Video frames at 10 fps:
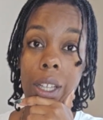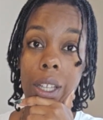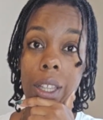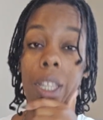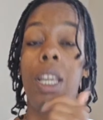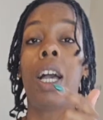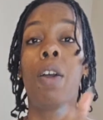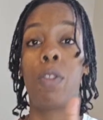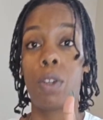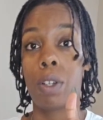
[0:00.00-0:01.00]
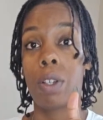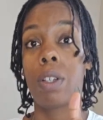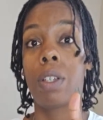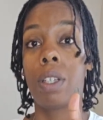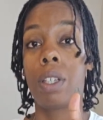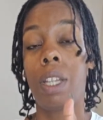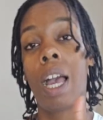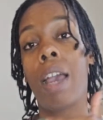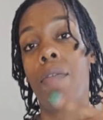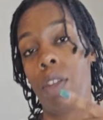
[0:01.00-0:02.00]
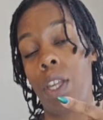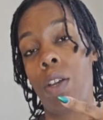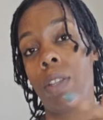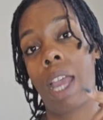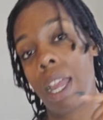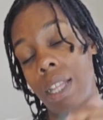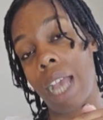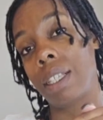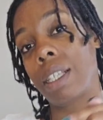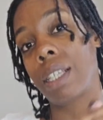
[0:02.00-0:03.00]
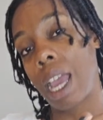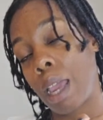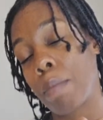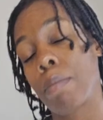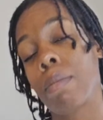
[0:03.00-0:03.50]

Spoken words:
the other live video that has the same